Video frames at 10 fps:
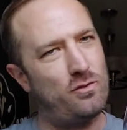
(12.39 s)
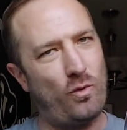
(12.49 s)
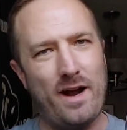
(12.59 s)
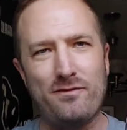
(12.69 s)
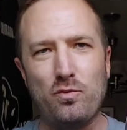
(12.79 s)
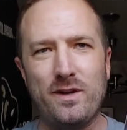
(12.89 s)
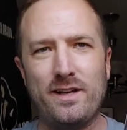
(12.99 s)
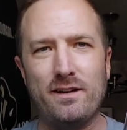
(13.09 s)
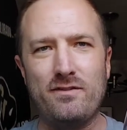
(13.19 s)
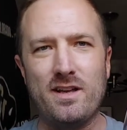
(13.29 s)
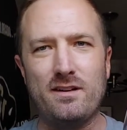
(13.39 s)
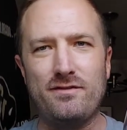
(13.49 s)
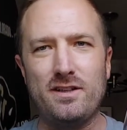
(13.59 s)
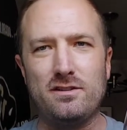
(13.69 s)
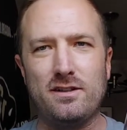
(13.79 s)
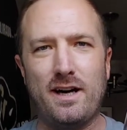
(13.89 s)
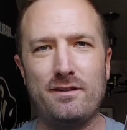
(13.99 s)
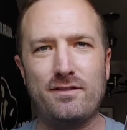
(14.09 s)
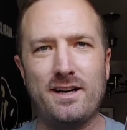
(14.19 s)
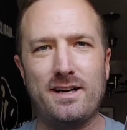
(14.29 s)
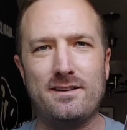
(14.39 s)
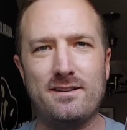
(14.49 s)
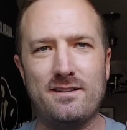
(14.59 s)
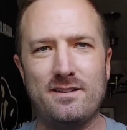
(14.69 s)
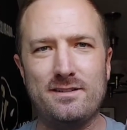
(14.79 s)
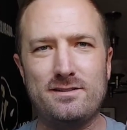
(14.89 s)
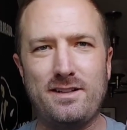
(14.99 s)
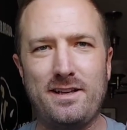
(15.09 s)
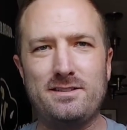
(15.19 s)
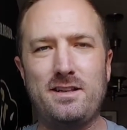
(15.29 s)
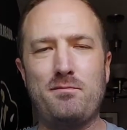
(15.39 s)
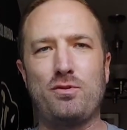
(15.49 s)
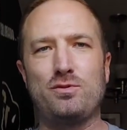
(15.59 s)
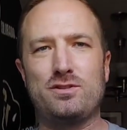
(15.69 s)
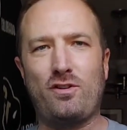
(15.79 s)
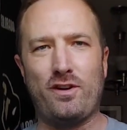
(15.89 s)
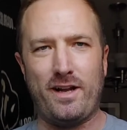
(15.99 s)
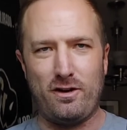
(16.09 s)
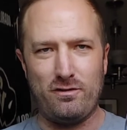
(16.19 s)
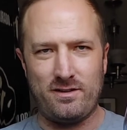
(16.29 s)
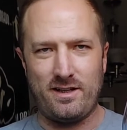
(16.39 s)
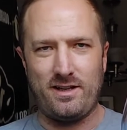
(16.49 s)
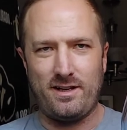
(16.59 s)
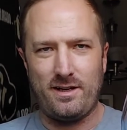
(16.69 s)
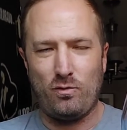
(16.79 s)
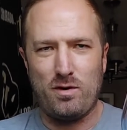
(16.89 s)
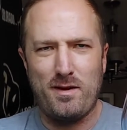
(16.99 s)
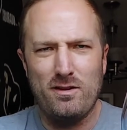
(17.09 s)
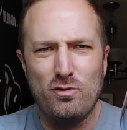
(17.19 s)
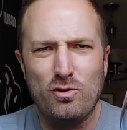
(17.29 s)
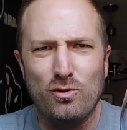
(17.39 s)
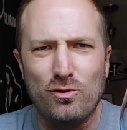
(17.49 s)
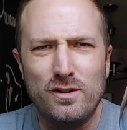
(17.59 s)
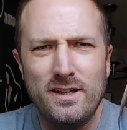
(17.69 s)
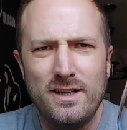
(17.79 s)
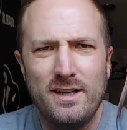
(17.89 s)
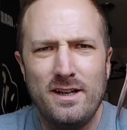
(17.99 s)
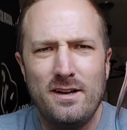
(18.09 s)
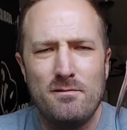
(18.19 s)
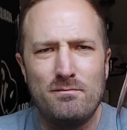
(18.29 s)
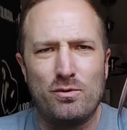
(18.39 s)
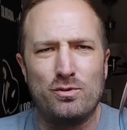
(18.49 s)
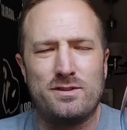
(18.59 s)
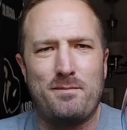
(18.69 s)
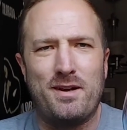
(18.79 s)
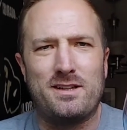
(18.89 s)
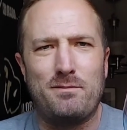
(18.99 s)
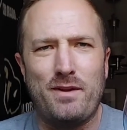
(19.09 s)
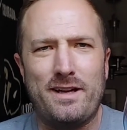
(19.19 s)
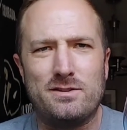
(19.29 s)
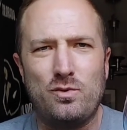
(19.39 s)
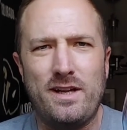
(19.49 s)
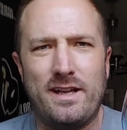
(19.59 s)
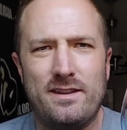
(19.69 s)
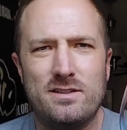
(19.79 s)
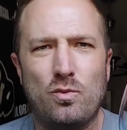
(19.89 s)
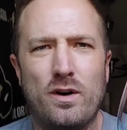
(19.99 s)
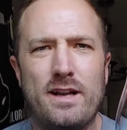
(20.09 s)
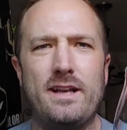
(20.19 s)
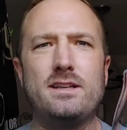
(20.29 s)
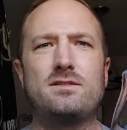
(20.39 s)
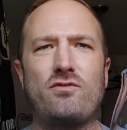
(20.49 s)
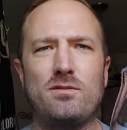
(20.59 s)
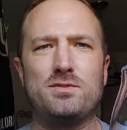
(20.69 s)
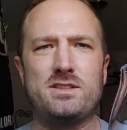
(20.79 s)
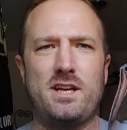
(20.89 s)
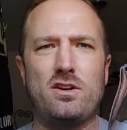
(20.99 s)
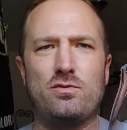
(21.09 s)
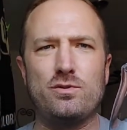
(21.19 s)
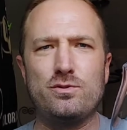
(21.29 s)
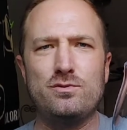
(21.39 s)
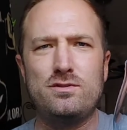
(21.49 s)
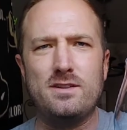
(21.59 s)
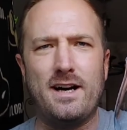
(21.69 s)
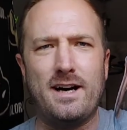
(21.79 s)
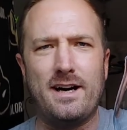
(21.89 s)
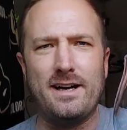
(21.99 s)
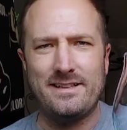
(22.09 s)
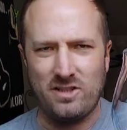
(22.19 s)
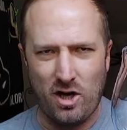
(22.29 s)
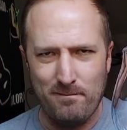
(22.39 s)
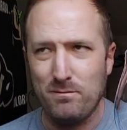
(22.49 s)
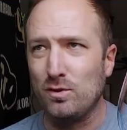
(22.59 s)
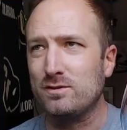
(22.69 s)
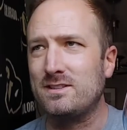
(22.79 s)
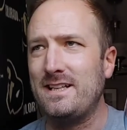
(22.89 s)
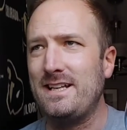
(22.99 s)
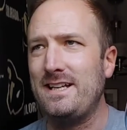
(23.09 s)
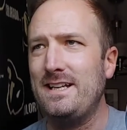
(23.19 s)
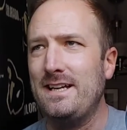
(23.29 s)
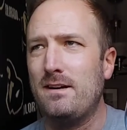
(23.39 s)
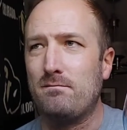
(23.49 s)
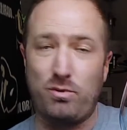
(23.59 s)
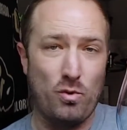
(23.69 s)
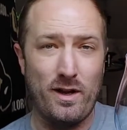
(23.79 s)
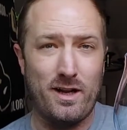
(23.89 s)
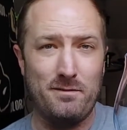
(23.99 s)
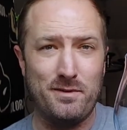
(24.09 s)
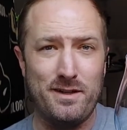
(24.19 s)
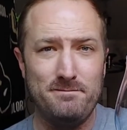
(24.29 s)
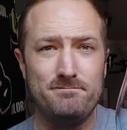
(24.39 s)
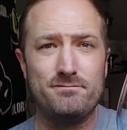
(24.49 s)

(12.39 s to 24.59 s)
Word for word: draft week of the NFL, I've got this tasty brew starting out that uh, one of my local brews I picked up last week. This one is from Santa Cruz. Uh, it's Humble Sea Brewing Company.